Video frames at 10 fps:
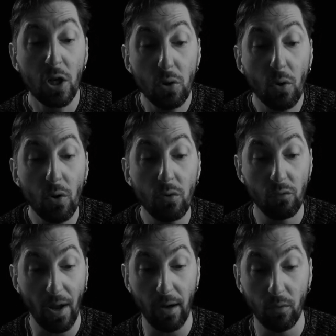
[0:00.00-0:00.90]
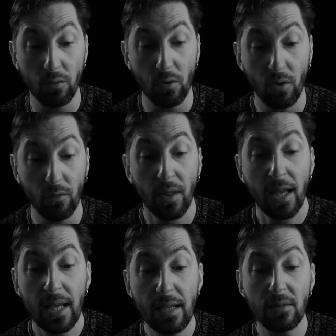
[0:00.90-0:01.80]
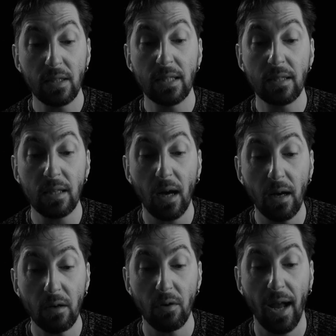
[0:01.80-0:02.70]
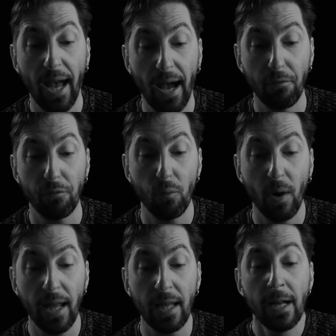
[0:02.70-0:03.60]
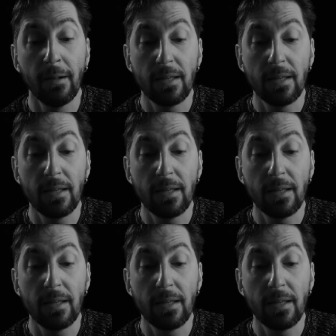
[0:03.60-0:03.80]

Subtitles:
turn round on his entire halfway,